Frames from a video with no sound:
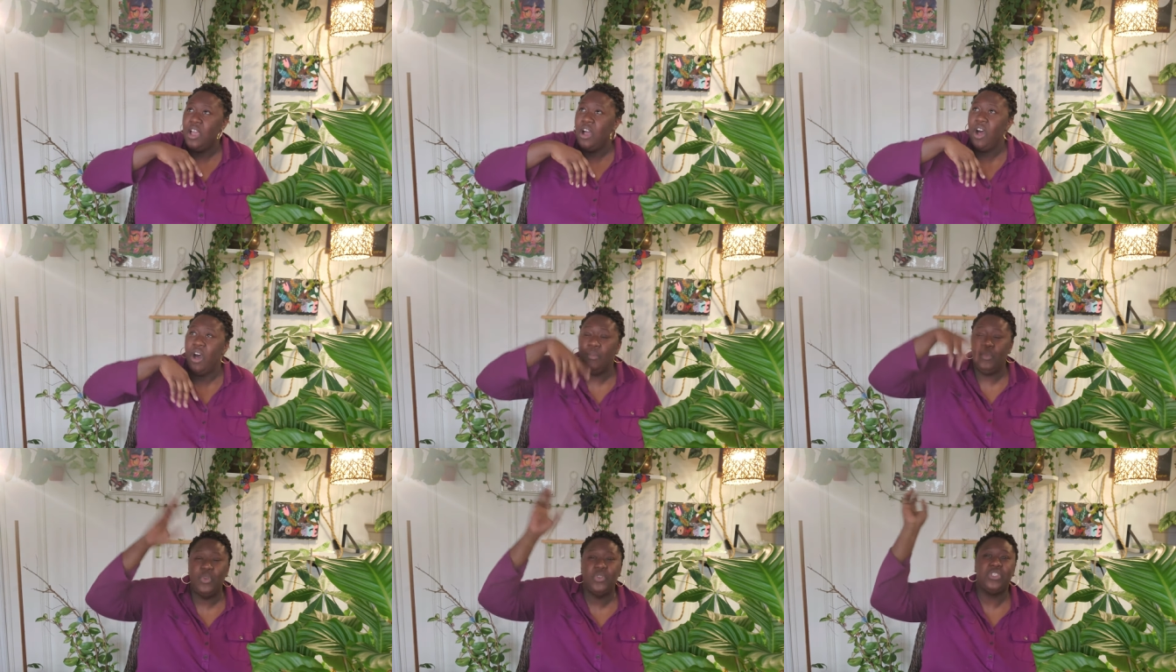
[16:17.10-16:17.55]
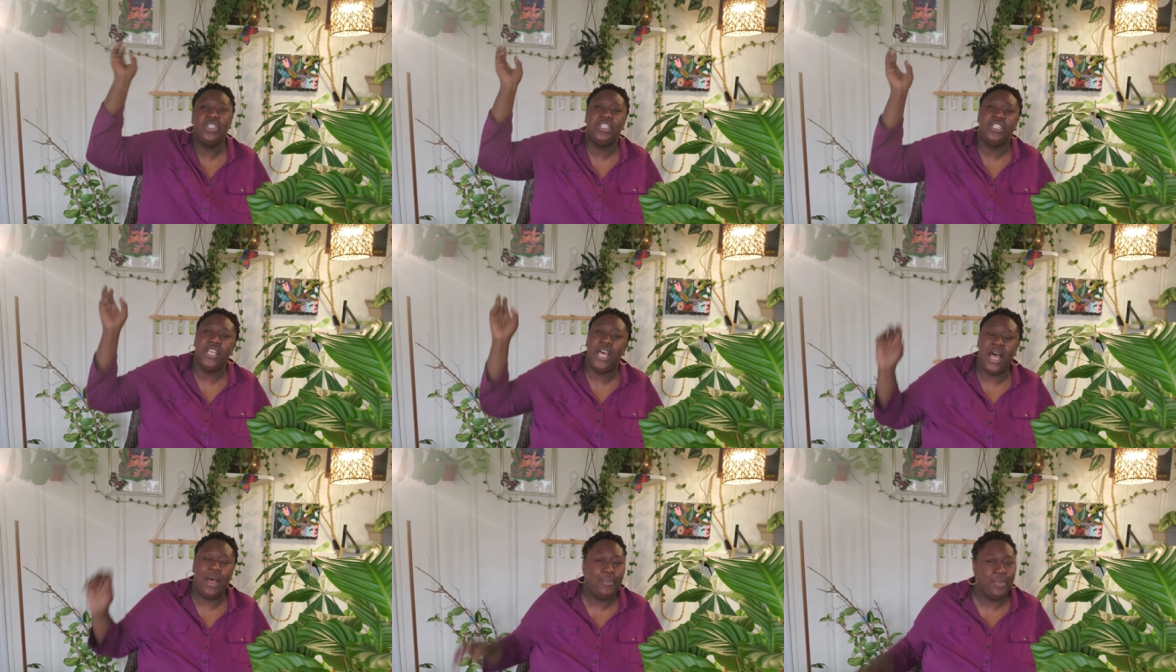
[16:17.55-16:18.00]
almost the
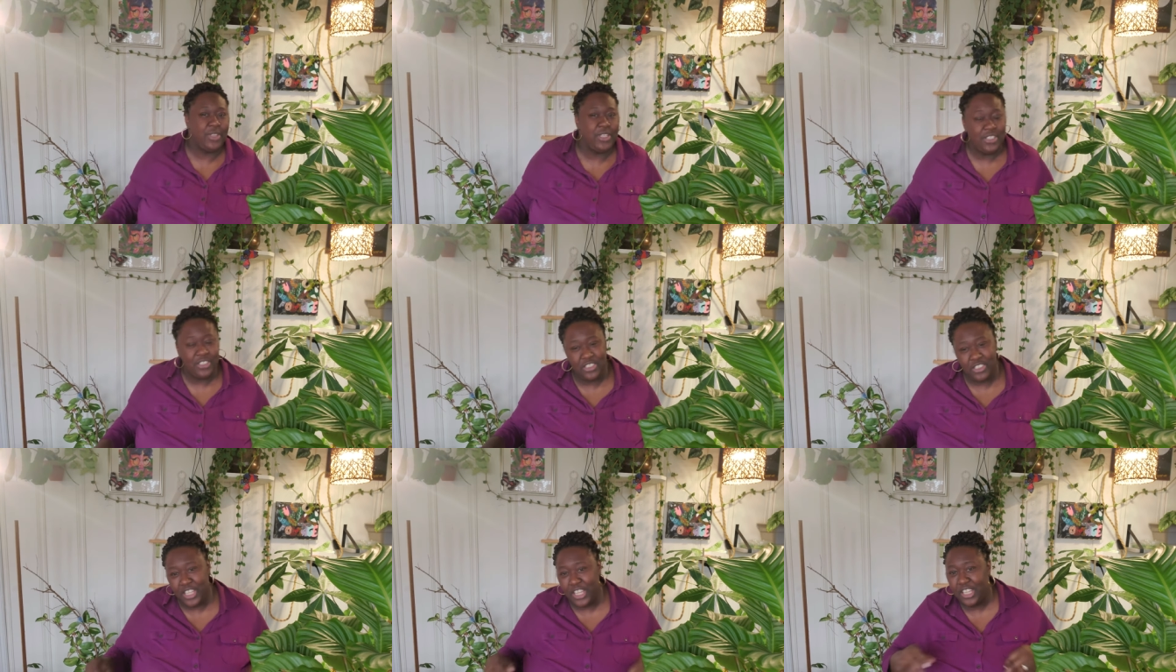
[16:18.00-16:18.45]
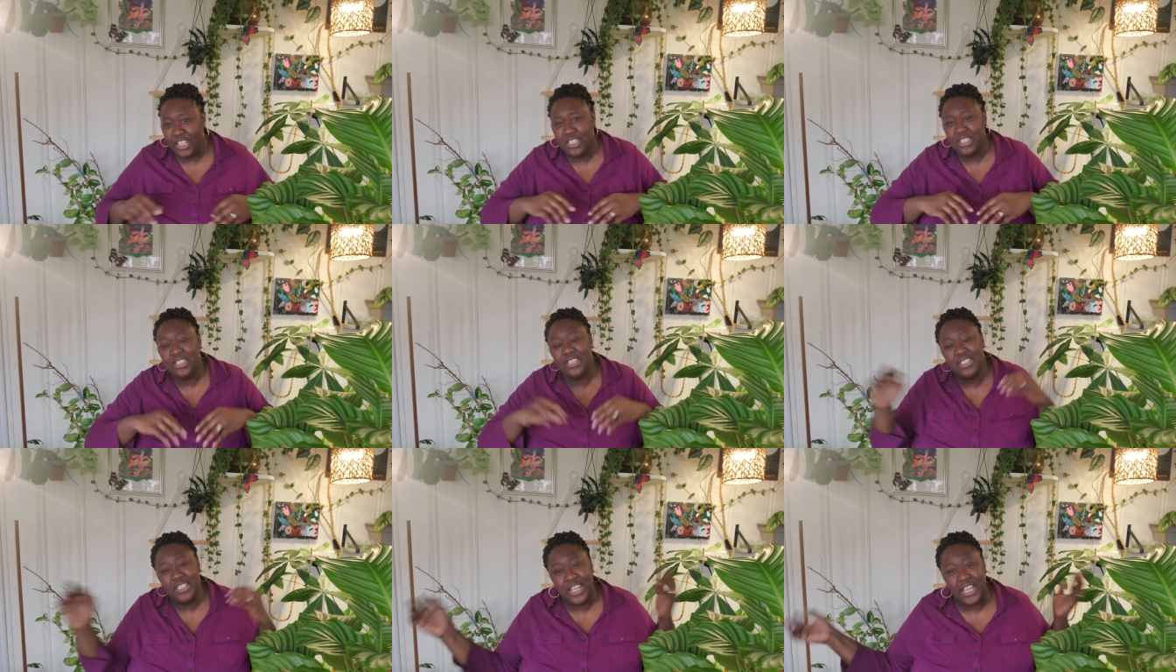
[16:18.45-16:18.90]
top of your
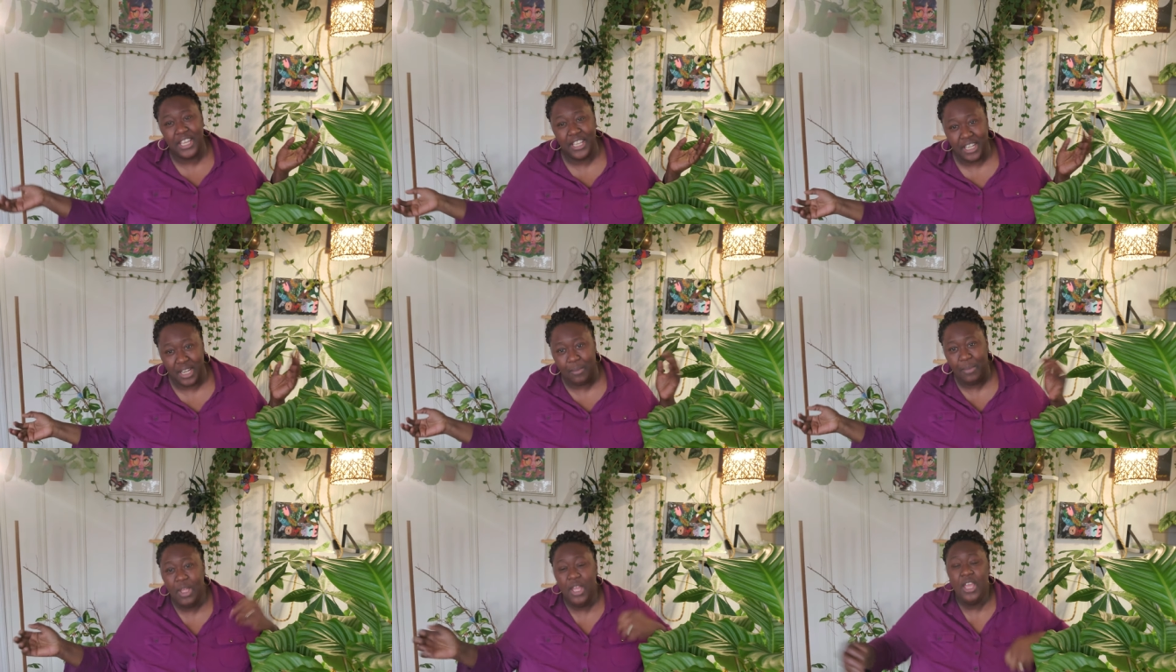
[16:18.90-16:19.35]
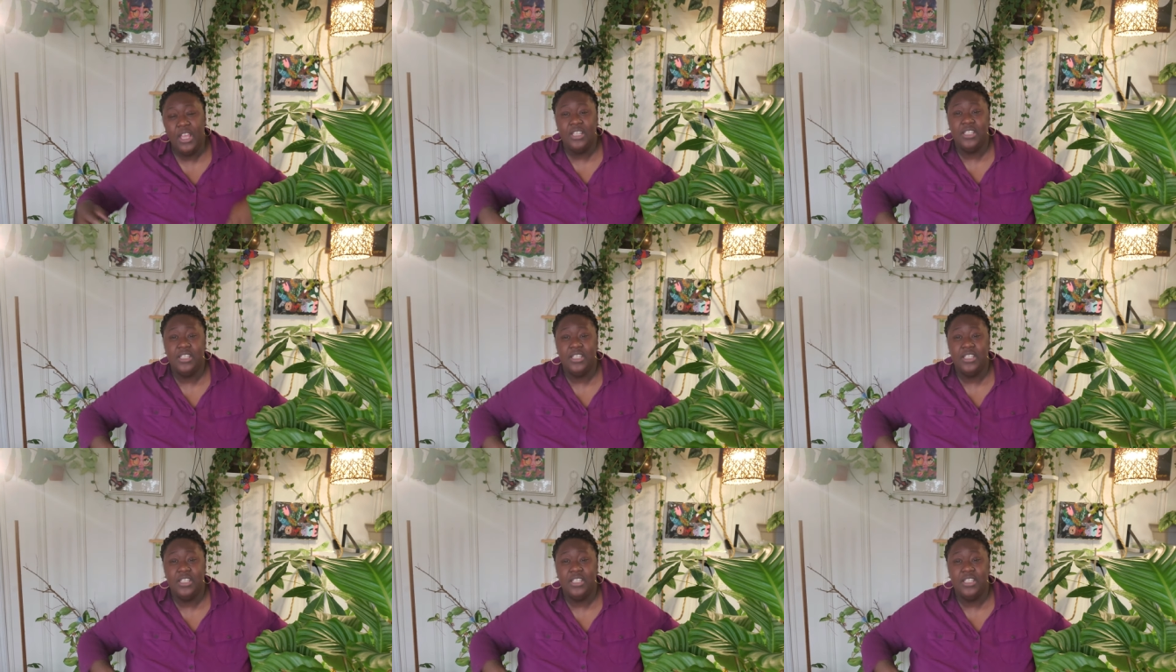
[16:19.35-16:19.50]
ceilings and taking up,